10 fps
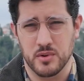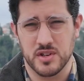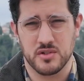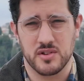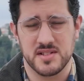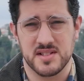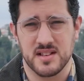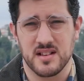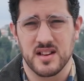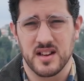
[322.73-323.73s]
border
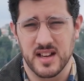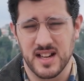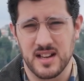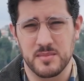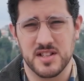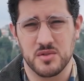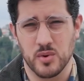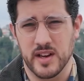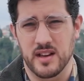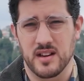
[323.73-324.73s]
crossing in a limited
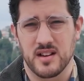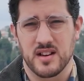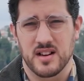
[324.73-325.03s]
way